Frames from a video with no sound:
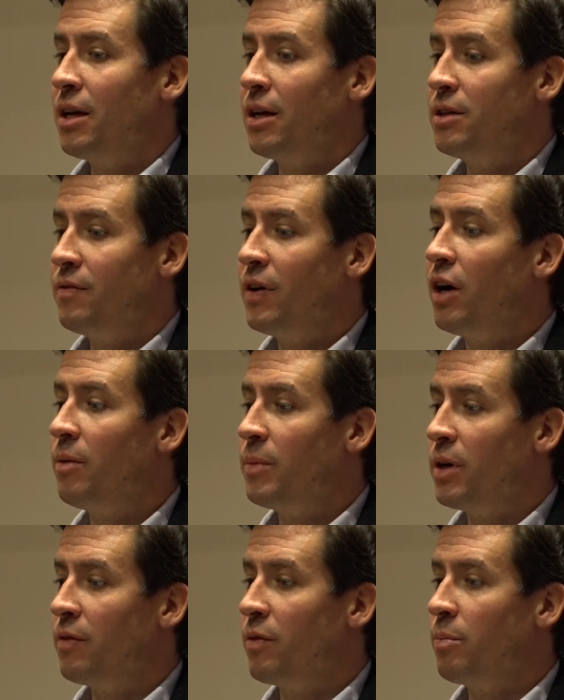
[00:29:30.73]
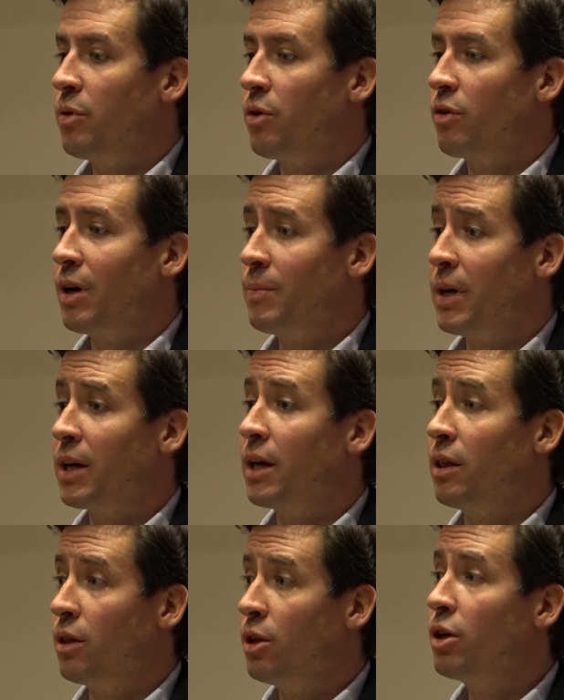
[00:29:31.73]
a development of a program that
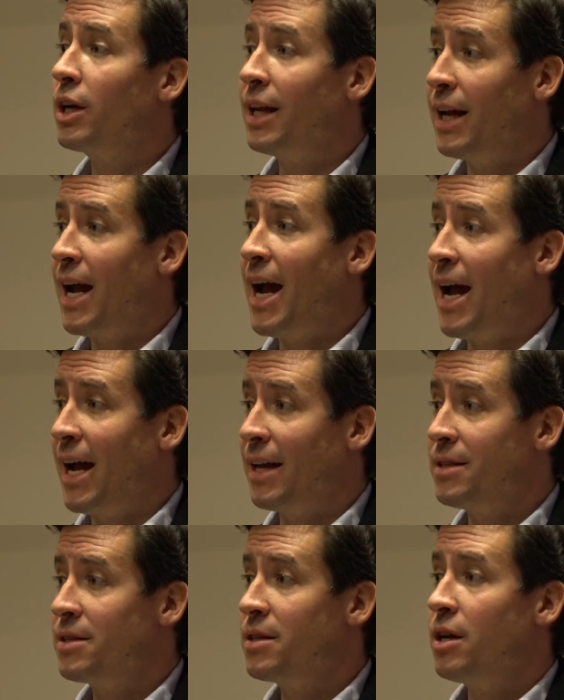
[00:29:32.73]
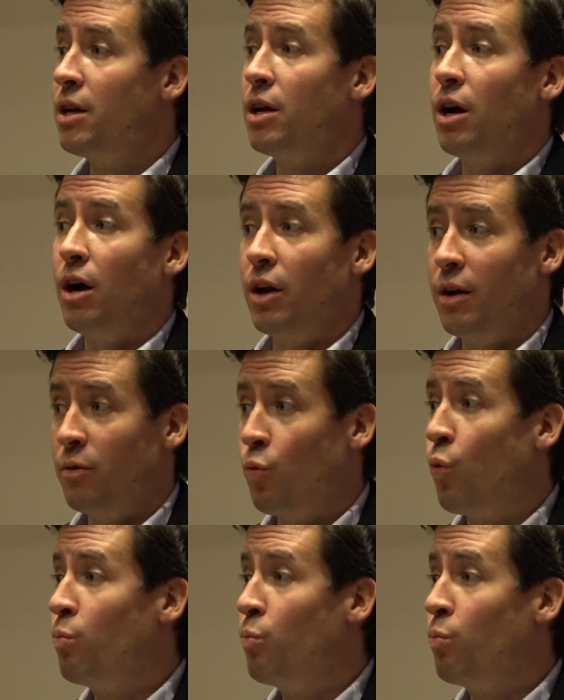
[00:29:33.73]
can look at ads on a